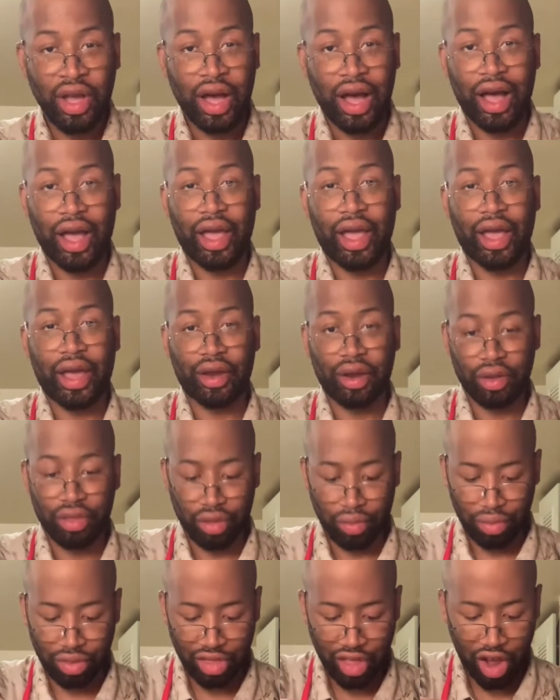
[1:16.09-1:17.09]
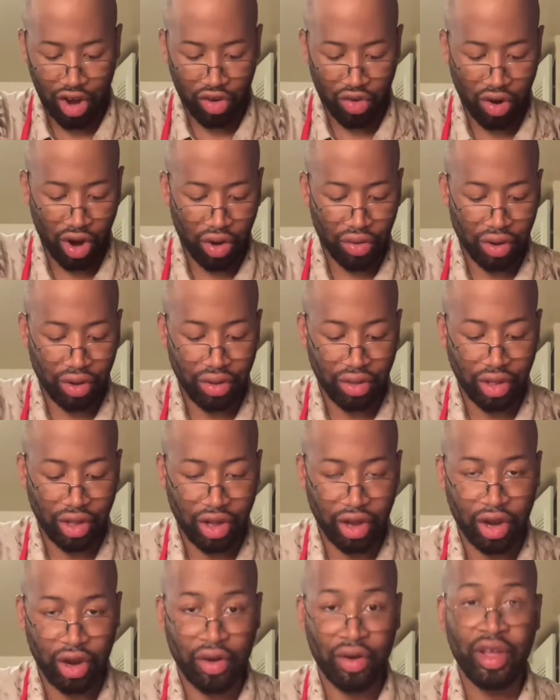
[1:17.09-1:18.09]
I added some sauerkraut in
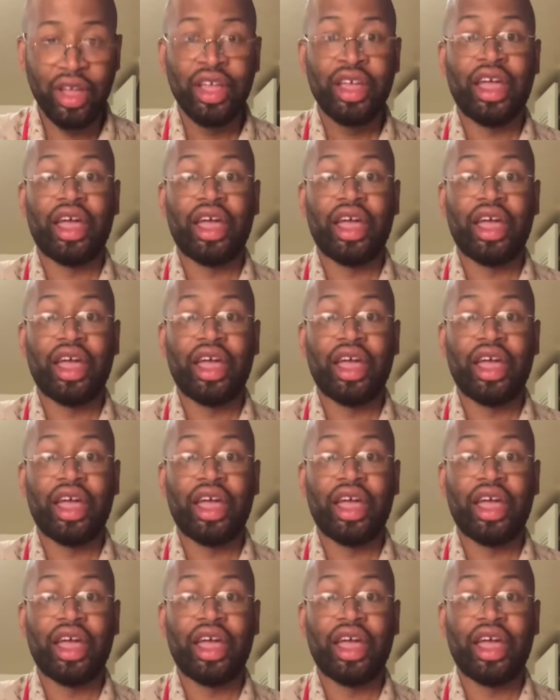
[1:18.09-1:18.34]
there.